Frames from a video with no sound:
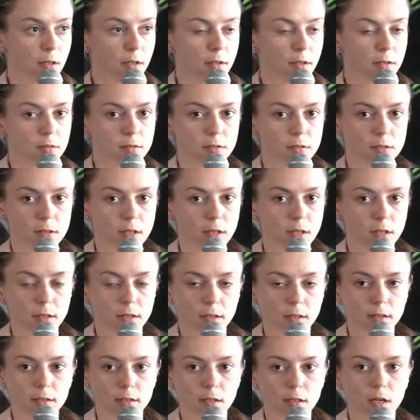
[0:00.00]
And
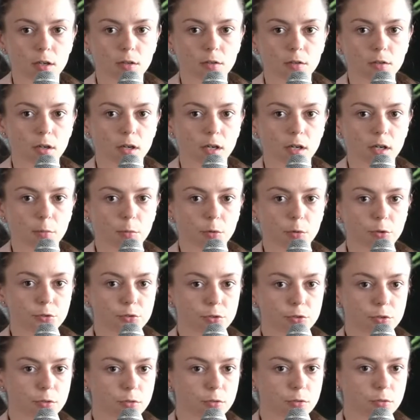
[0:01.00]
like now I
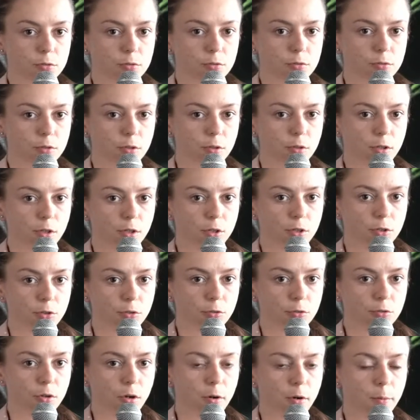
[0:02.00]
moved to
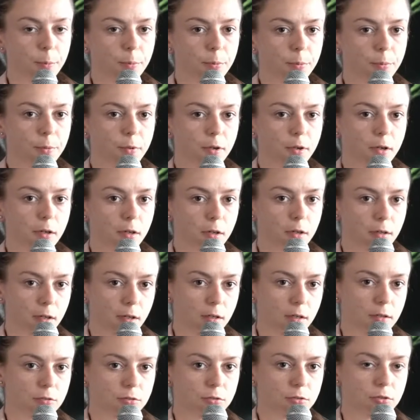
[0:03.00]
Europe
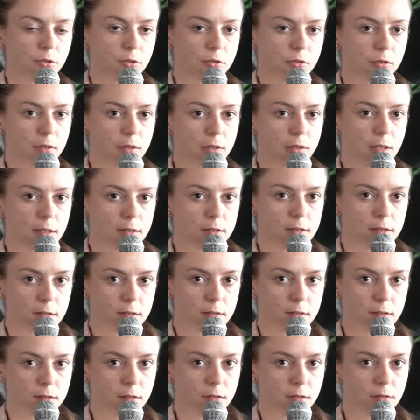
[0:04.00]
like during the
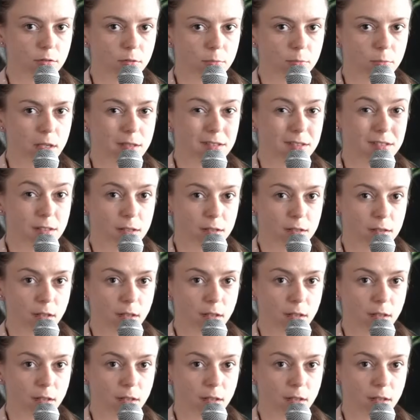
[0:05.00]
last 2 months,